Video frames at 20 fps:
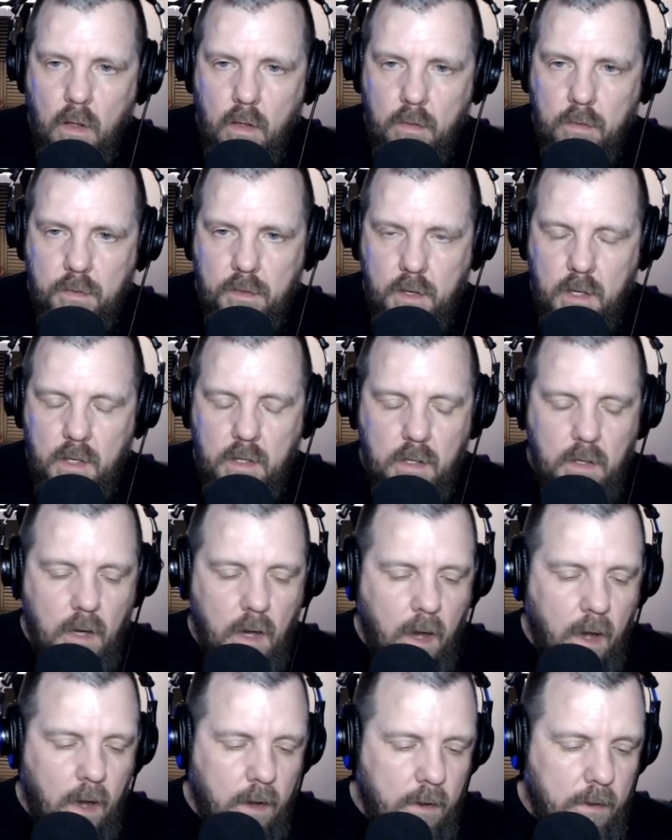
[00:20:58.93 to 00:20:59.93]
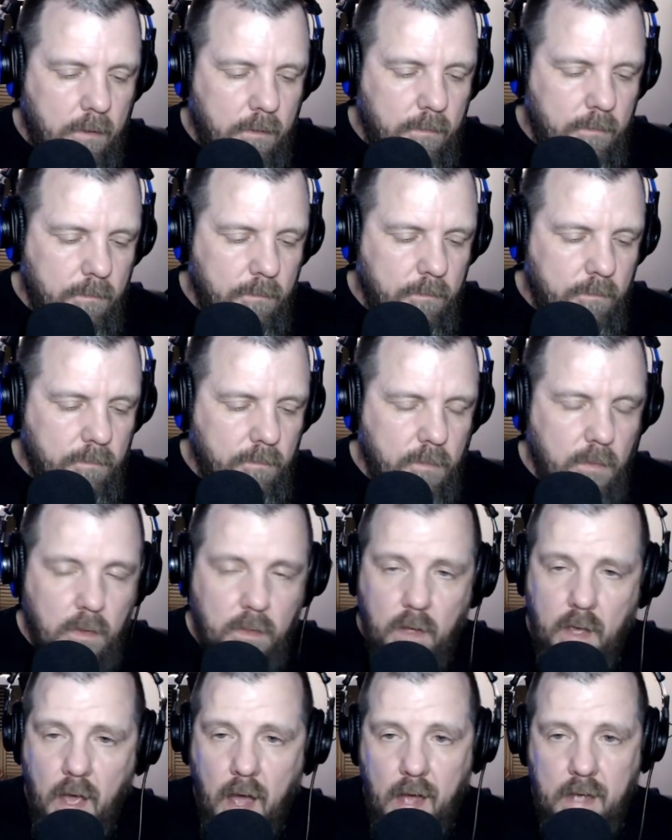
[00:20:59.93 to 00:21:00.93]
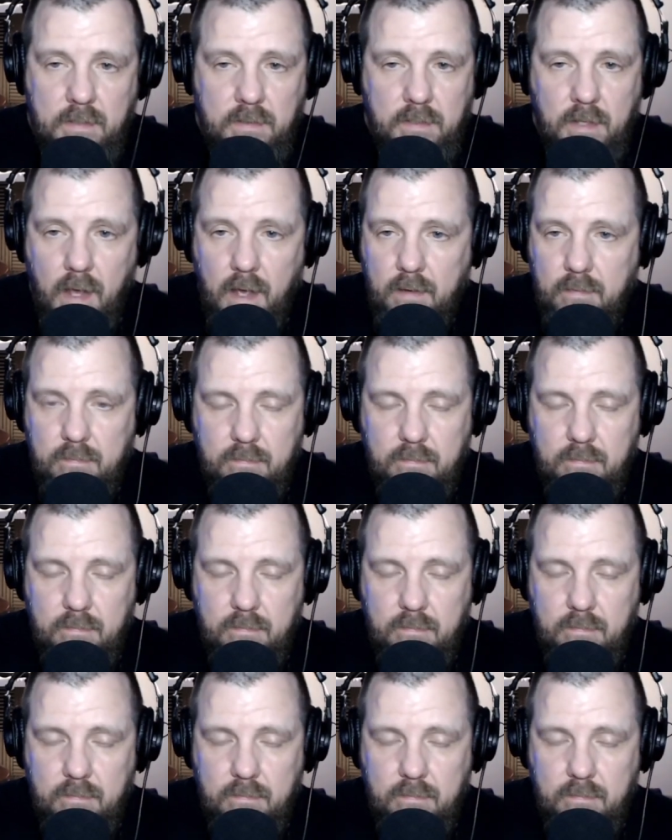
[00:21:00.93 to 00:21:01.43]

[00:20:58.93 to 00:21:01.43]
the guys that